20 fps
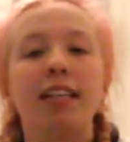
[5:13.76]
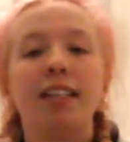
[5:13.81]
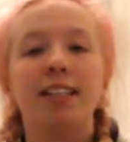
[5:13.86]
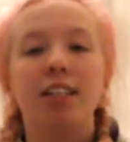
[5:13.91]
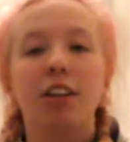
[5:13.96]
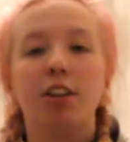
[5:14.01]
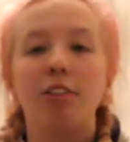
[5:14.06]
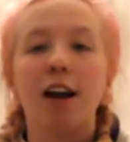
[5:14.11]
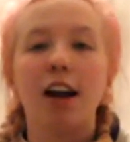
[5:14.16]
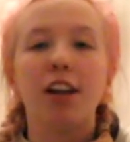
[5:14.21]
is
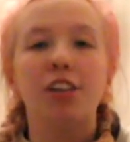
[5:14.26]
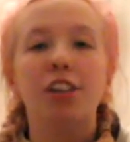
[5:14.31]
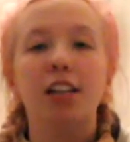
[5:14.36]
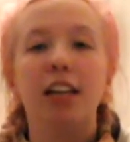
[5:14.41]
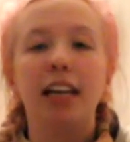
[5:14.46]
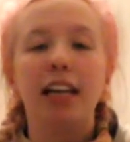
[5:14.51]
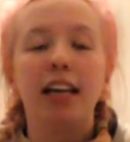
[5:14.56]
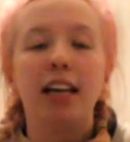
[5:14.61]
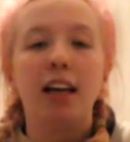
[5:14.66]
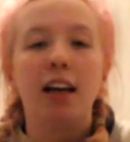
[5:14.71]
to
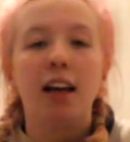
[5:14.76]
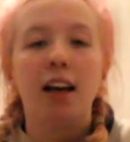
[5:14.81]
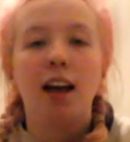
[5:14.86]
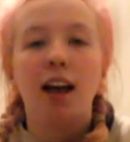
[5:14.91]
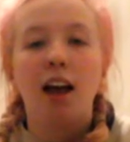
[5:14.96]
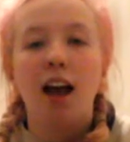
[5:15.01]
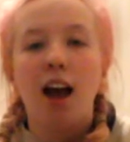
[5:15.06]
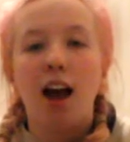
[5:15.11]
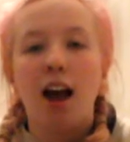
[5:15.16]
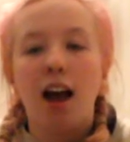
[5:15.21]
gradually
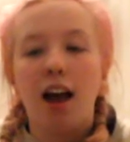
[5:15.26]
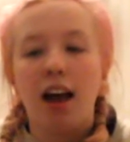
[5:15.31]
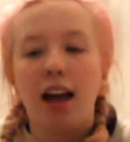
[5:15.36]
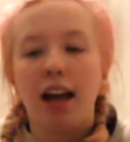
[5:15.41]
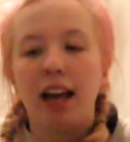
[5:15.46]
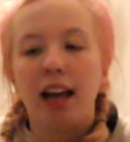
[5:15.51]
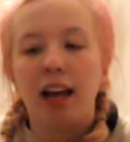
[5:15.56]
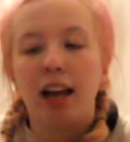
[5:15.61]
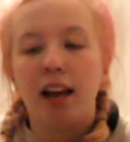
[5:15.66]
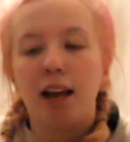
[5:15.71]

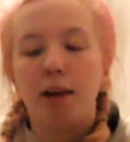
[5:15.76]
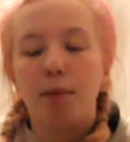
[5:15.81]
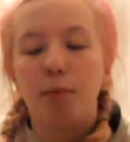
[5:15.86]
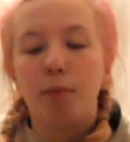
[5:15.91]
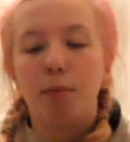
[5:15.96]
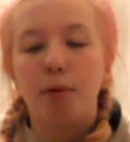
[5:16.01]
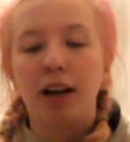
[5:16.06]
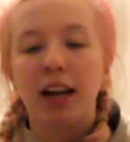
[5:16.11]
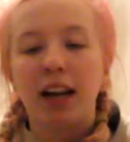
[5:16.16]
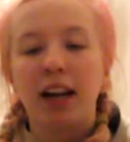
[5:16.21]

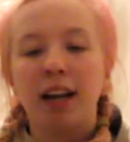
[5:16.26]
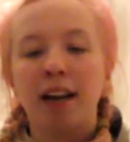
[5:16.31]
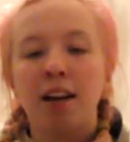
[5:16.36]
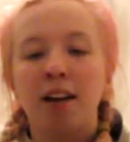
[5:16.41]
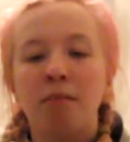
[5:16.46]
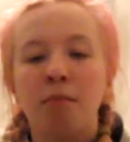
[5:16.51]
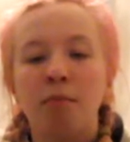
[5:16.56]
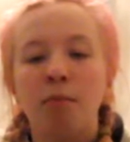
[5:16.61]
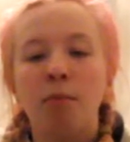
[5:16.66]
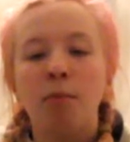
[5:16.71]
bring in
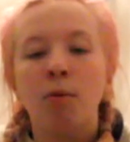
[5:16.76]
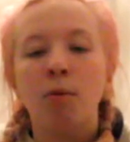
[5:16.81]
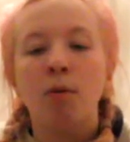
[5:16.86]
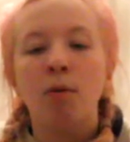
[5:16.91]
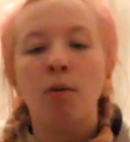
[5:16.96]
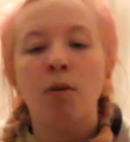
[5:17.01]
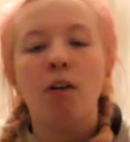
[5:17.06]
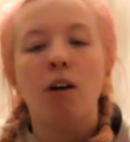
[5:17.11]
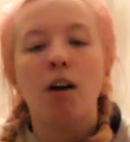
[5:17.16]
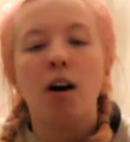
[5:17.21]

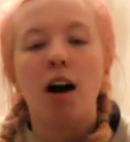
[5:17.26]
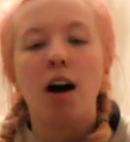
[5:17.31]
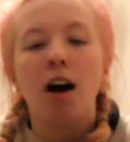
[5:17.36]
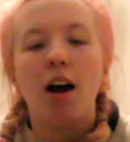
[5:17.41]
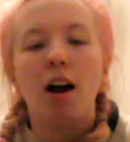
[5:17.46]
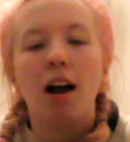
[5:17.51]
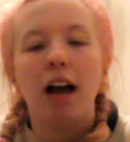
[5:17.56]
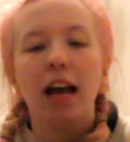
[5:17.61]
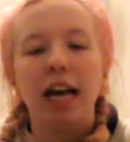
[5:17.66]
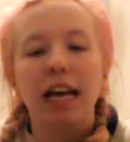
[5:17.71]
more
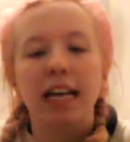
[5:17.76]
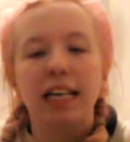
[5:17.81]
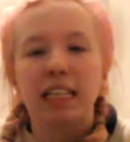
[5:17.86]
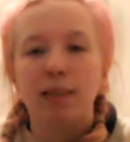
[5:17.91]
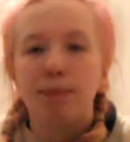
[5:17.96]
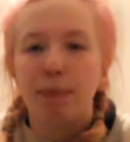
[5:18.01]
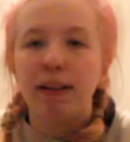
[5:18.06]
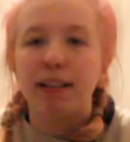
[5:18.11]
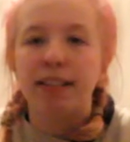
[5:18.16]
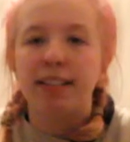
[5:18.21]

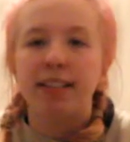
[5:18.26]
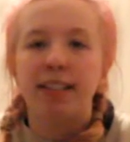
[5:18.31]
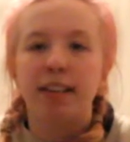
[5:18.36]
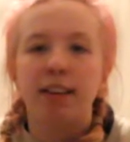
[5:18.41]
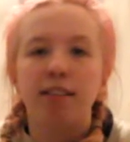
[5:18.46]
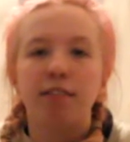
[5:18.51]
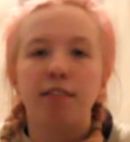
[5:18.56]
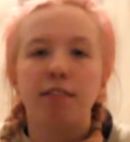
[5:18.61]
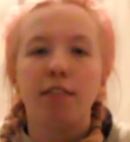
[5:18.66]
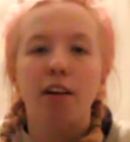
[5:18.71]

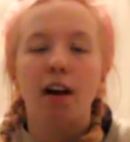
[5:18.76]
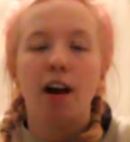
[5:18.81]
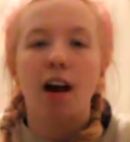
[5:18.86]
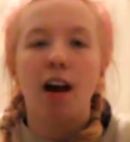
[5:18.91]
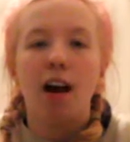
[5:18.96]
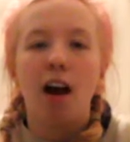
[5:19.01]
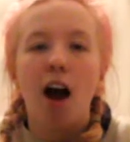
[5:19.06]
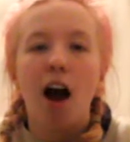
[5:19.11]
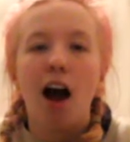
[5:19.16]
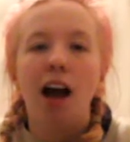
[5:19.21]
expensive,
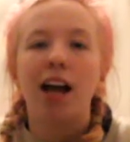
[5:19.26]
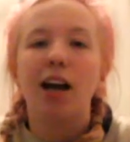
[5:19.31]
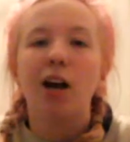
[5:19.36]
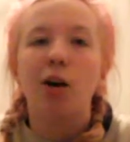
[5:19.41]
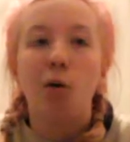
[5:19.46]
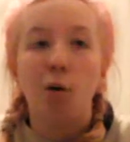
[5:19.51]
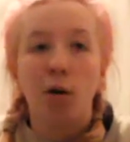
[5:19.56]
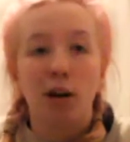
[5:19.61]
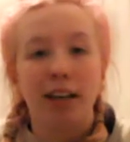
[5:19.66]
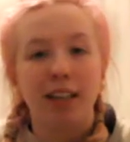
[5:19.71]
higher
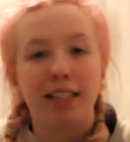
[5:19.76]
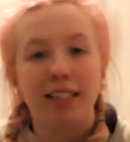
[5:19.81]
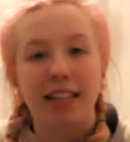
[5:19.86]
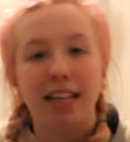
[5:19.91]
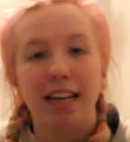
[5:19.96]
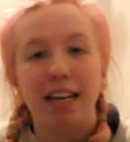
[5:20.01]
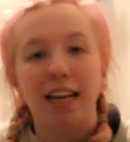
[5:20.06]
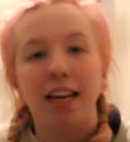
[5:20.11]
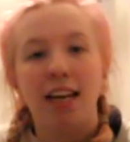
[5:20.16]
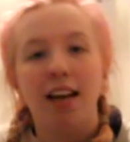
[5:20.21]

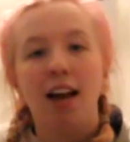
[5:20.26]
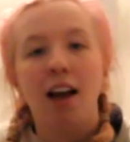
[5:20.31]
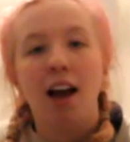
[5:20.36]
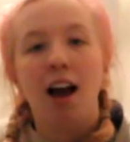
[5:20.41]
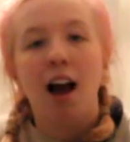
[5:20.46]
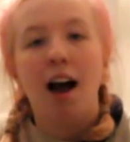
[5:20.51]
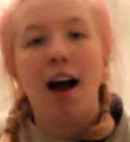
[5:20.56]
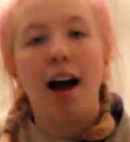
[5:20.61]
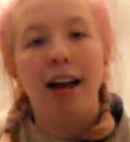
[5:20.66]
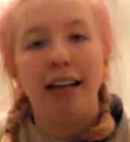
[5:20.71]
quality
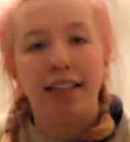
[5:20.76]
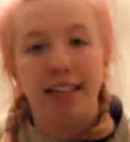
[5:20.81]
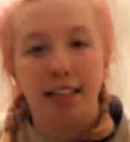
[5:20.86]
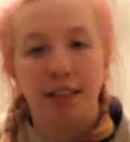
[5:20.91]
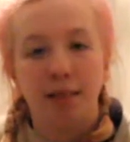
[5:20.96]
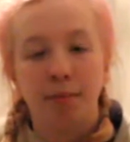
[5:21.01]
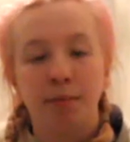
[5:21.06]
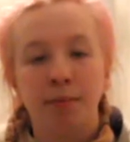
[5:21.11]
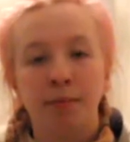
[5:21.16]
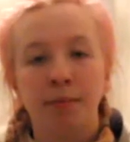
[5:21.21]

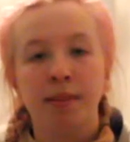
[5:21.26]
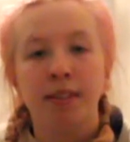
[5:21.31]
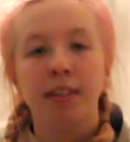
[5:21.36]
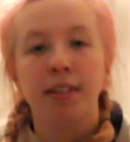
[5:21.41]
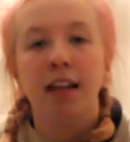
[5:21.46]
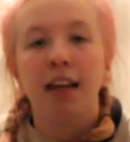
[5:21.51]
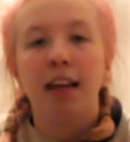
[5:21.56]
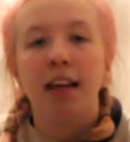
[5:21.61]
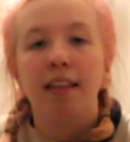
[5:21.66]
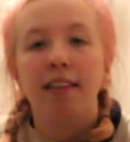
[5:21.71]
items
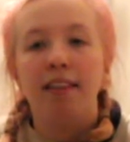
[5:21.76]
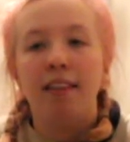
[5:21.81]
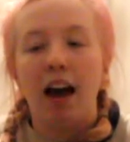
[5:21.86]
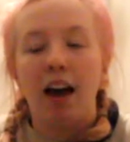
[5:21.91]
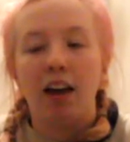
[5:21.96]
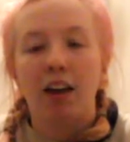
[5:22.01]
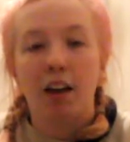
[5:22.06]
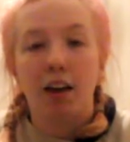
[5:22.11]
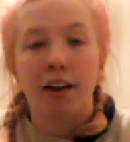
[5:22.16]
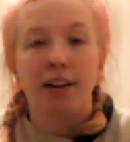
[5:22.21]
that
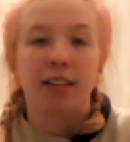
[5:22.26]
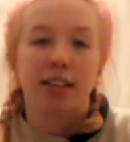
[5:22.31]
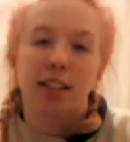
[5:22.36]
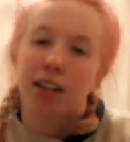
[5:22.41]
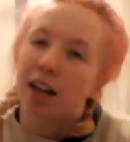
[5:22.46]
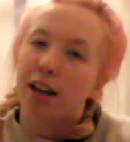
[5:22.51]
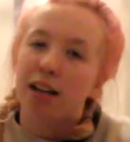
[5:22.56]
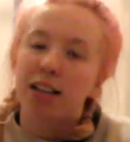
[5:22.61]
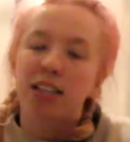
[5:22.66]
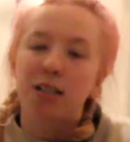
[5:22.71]
are going to
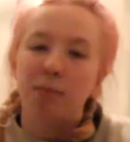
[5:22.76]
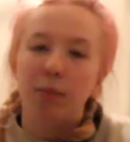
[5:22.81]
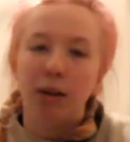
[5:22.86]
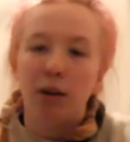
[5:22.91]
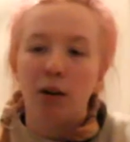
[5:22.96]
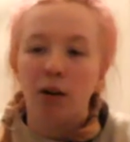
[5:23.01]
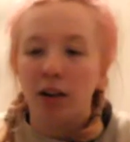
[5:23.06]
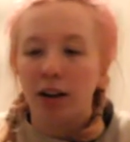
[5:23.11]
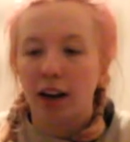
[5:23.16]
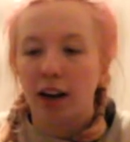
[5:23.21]
last me
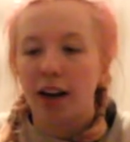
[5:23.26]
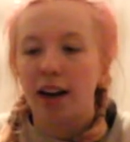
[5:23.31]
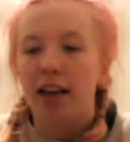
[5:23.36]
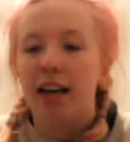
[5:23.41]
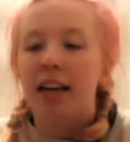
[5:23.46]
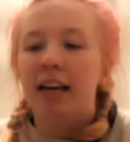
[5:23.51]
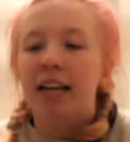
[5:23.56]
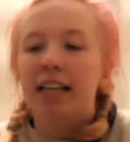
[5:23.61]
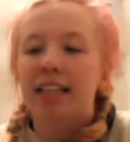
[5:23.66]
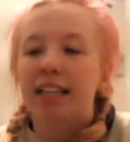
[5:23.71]
longer.
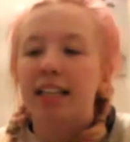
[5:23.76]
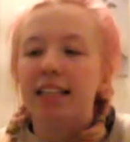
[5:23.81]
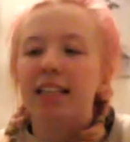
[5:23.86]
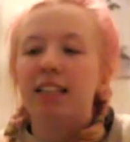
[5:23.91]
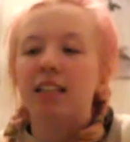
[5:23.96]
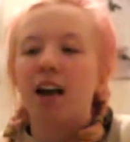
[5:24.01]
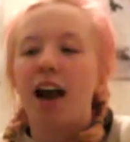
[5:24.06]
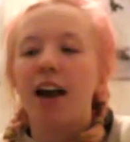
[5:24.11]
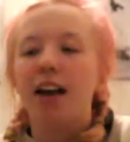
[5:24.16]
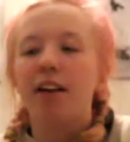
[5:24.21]
So this
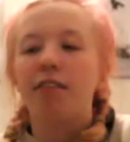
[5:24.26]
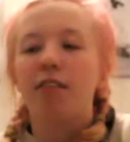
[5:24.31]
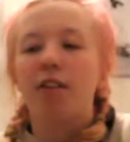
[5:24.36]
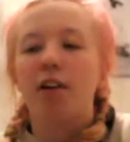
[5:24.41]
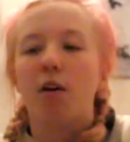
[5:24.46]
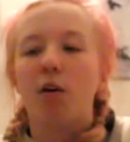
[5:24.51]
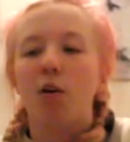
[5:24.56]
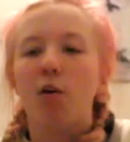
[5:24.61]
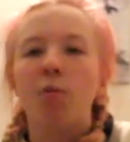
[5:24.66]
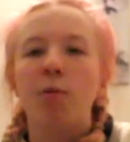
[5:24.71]
is kind of
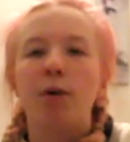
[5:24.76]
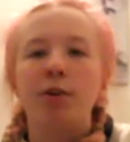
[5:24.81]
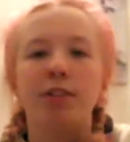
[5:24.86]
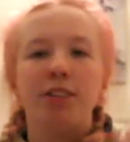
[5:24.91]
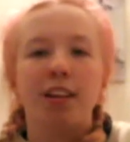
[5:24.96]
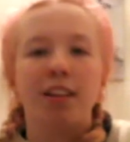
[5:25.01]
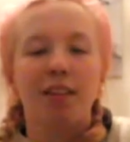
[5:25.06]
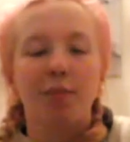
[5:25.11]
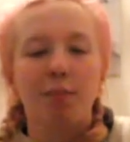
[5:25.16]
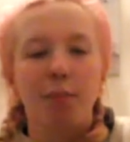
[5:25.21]

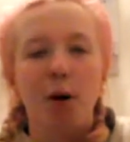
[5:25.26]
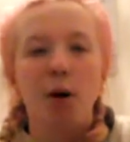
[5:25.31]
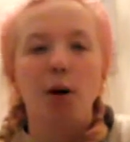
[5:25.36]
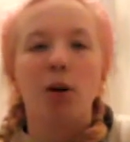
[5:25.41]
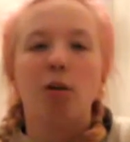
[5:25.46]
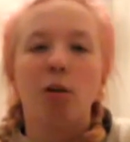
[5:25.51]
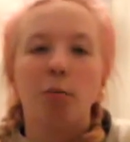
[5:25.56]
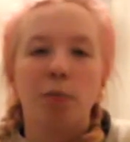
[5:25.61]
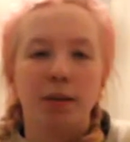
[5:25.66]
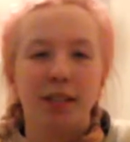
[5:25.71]
almost the
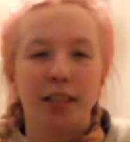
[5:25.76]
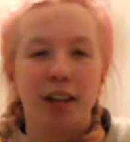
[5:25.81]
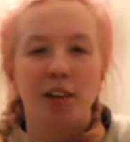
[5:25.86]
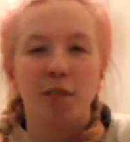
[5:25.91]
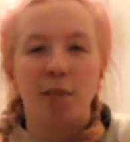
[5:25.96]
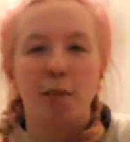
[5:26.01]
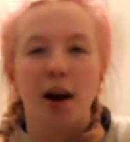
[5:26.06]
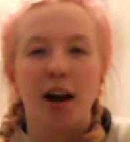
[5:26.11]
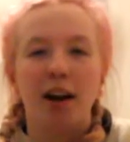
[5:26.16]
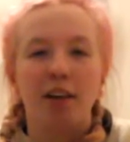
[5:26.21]
polar opposite
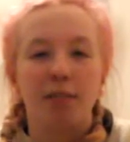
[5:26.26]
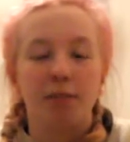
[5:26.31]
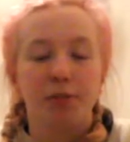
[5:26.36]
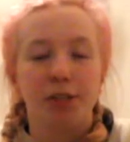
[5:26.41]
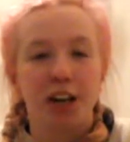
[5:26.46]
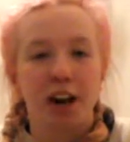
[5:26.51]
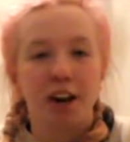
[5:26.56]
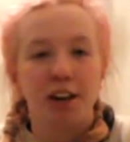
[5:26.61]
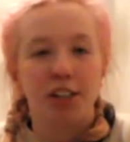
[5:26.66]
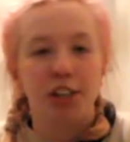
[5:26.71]
of buying from
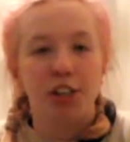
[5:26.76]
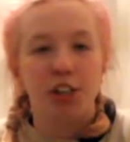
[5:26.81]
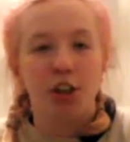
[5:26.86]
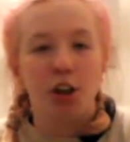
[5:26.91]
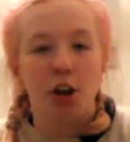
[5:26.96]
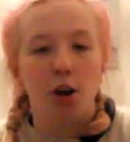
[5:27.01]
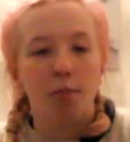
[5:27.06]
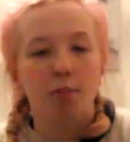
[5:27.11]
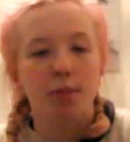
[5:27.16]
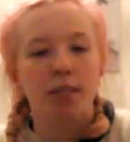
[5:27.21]
charity
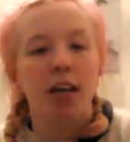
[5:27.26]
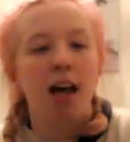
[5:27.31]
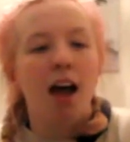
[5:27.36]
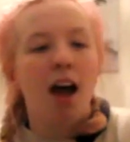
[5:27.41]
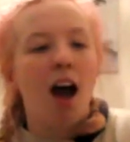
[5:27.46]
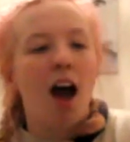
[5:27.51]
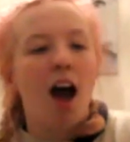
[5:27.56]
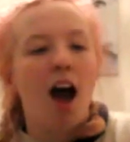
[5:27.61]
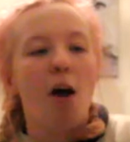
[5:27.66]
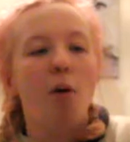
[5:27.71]
shops.
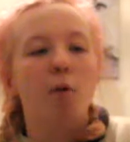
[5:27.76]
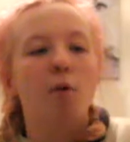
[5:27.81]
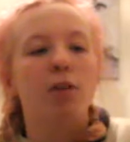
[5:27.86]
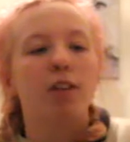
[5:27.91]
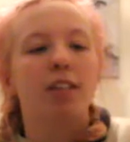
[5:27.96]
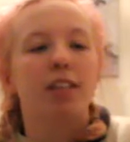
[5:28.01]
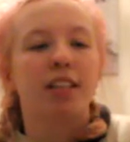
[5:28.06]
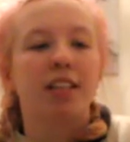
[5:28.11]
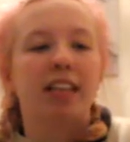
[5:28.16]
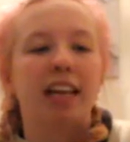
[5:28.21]
I
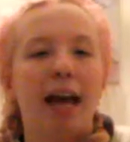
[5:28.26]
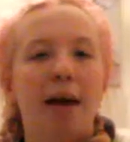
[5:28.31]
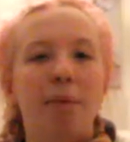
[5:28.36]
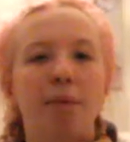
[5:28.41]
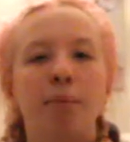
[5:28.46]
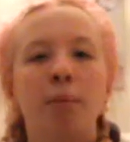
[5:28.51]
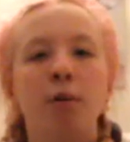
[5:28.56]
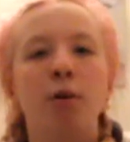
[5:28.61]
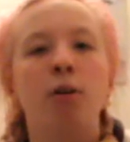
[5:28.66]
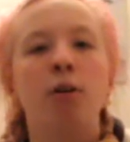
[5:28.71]
want to get
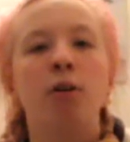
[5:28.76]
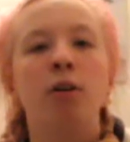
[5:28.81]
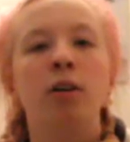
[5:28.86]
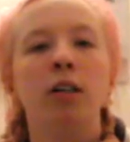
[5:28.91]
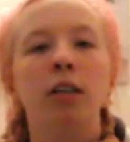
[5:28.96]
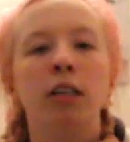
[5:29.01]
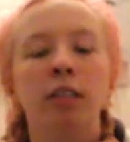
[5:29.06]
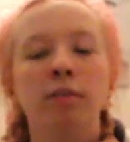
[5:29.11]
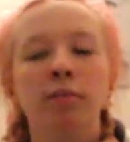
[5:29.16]
more